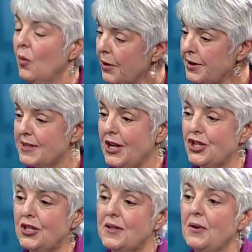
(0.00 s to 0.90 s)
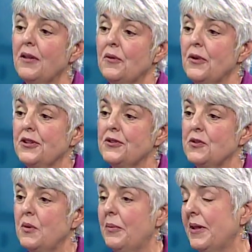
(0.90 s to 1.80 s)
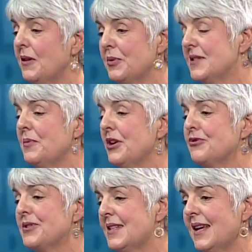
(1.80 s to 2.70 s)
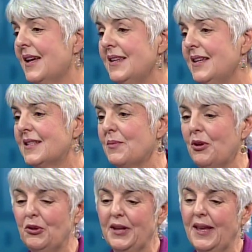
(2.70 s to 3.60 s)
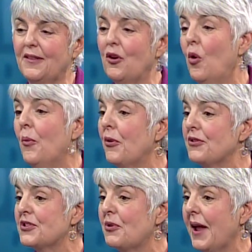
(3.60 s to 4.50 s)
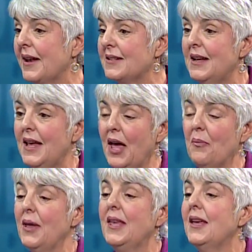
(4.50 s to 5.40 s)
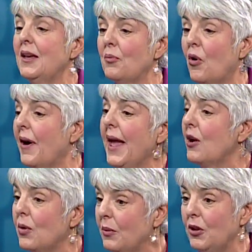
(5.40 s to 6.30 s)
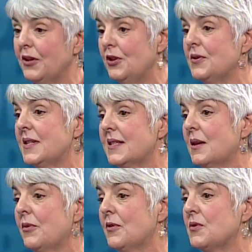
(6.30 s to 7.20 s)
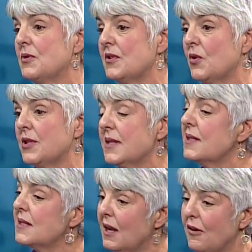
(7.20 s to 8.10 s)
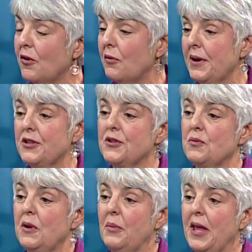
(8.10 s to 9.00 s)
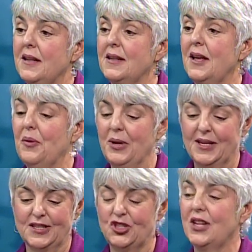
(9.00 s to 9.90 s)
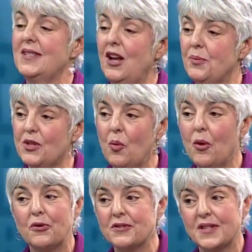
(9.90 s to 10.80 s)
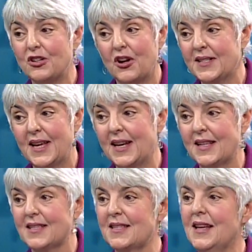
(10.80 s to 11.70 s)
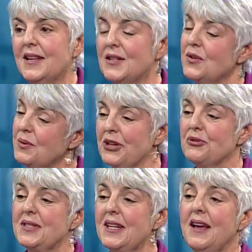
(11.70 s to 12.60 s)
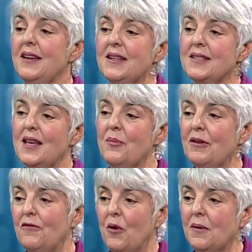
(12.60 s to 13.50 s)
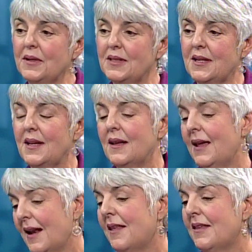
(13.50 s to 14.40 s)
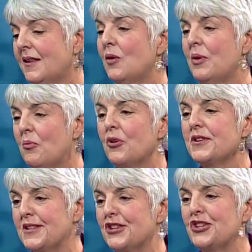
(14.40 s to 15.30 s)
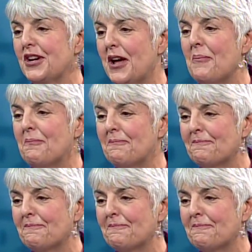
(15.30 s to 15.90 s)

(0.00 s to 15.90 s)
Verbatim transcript: We're in discussions around the renters rebate. There have been some interesting ideas about looking at the homeowners grant and making it more equitable and using some of those resources for a renter's rebate because it just helps homeowners and not tenants. So some interesting ideas coming forward, and I think there'll be more discussion to come.